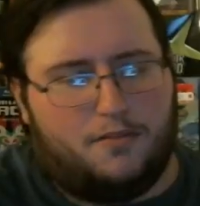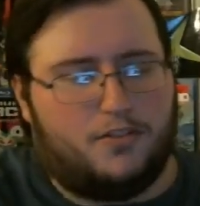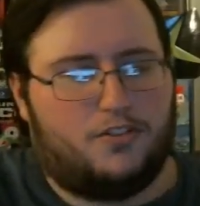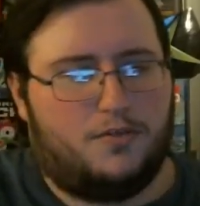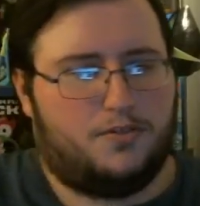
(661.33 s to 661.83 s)

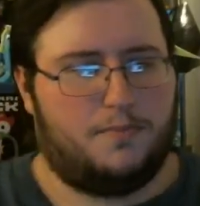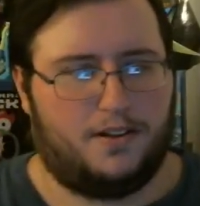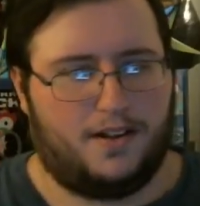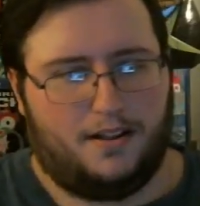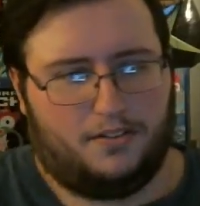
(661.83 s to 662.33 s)
over $200
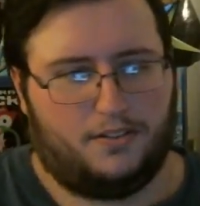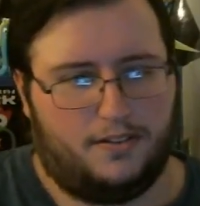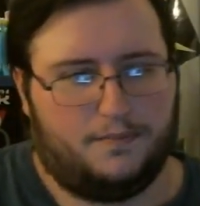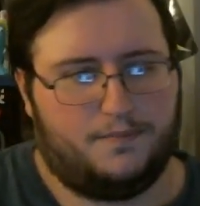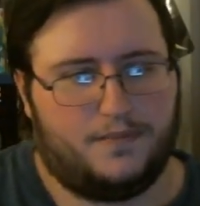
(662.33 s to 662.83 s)
million.
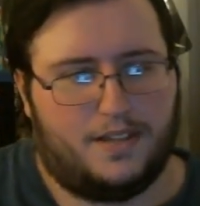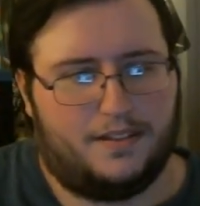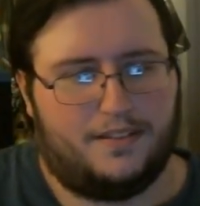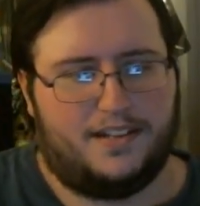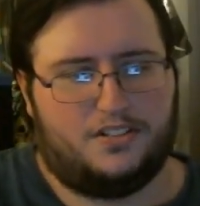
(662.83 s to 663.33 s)
So
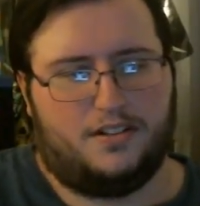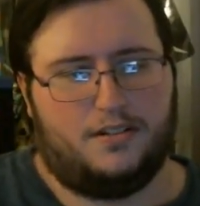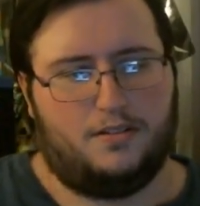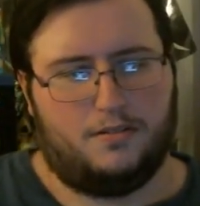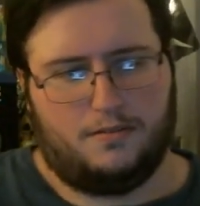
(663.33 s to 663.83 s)
that's actually
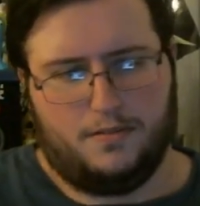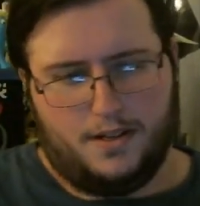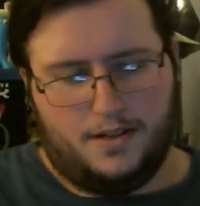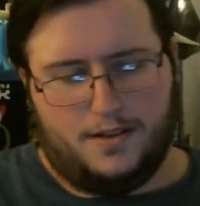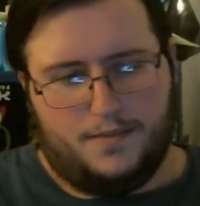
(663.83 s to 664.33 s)
a little
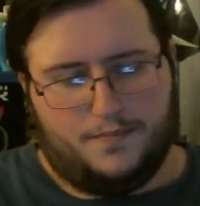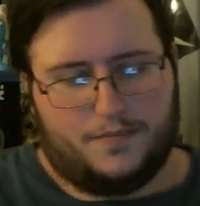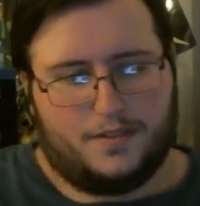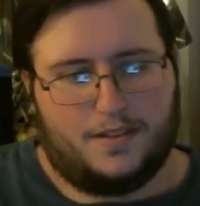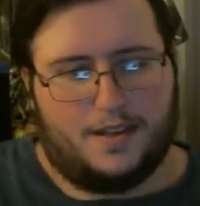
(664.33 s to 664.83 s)

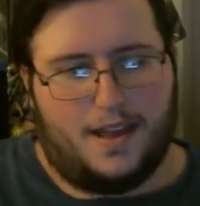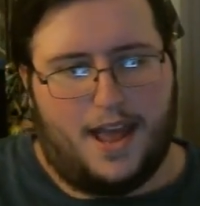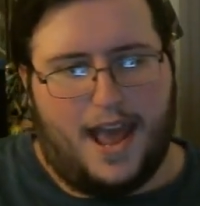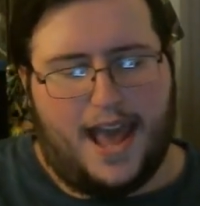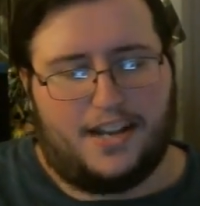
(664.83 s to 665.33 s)

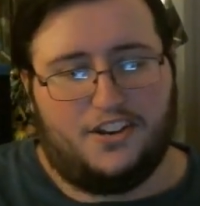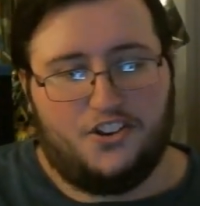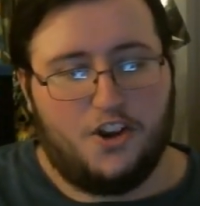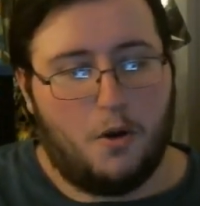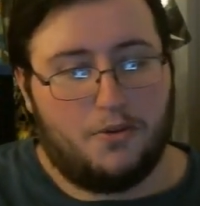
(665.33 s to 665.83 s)
added
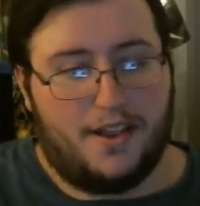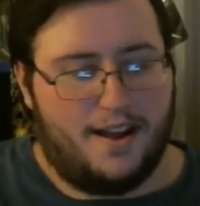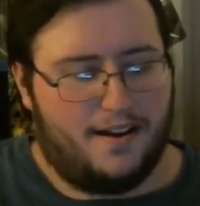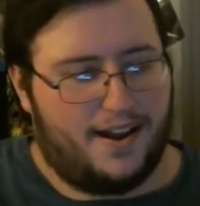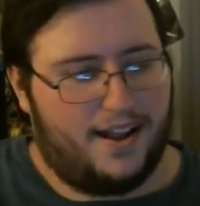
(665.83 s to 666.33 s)
note
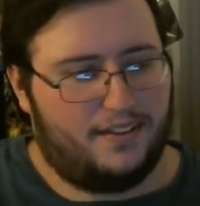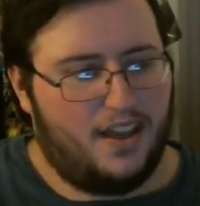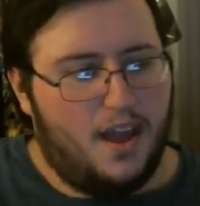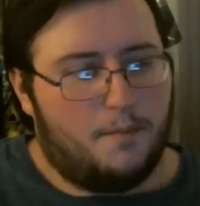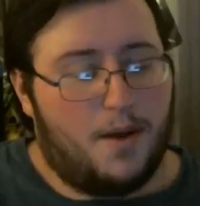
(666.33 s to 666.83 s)
there, I guess.
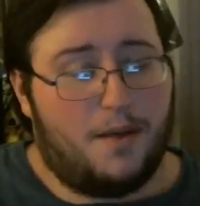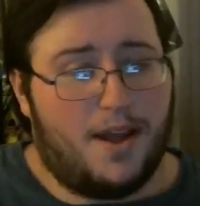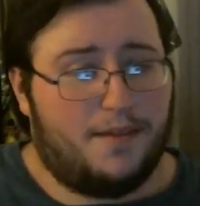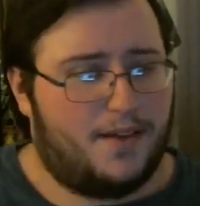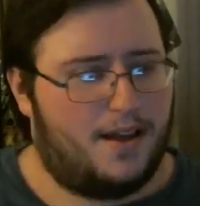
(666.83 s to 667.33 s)
But
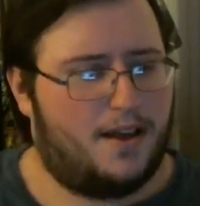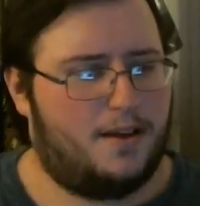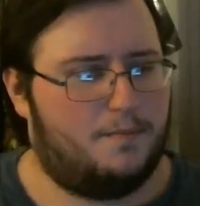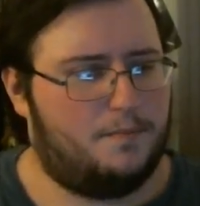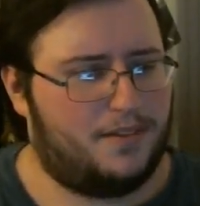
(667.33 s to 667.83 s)
anyway,
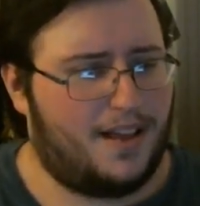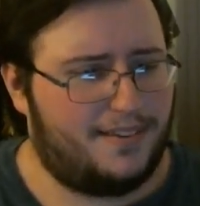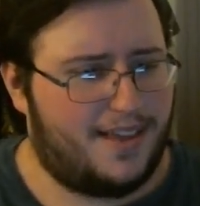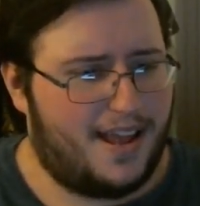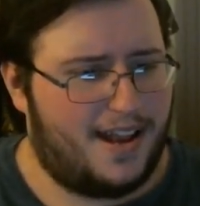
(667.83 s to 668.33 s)

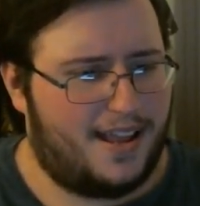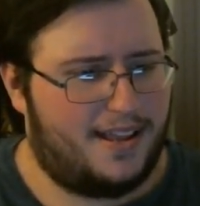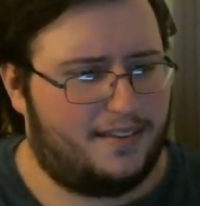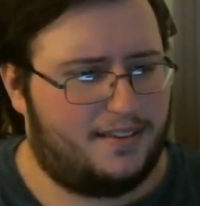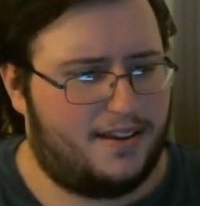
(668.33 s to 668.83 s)
besides that, I
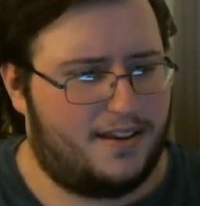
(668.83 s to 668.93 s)
guess